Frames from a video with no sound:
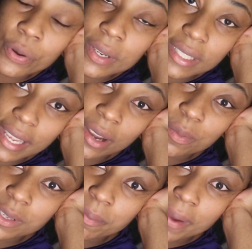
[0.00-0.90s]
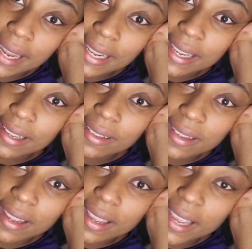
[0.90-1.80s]
going to help somebody
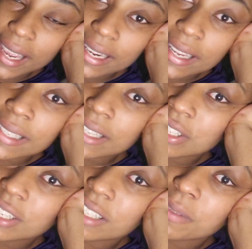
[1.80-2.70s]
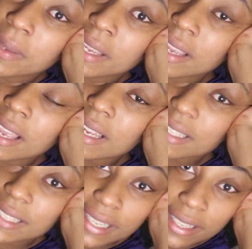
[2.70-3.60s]
and isn't just me
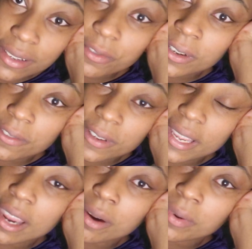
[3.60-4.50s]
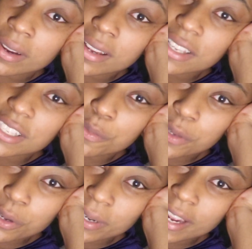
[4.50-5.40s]
sitting in front a camera
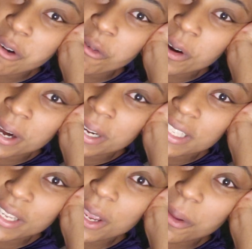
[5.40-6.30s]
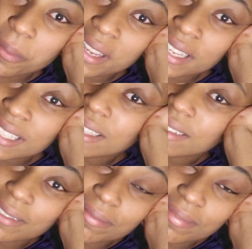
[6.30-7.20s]
spewing out words, because
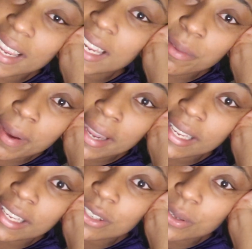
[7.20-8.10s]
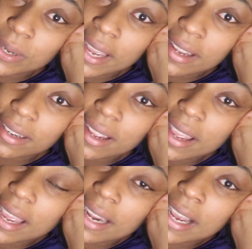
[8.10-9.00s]
anybody can do that.
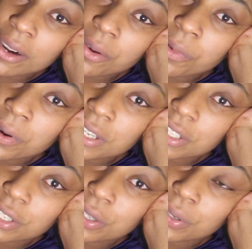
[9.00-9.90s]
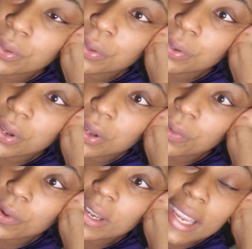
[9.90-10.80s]
And I don't want to do
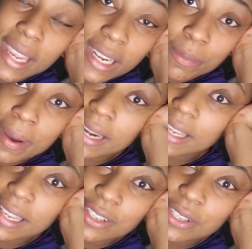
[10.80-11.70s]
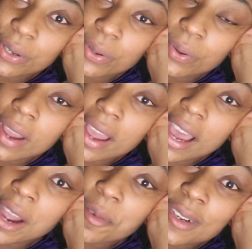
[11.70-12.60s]
what anybody can do.
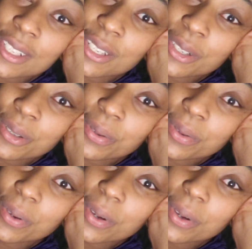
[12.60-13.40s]
I want to do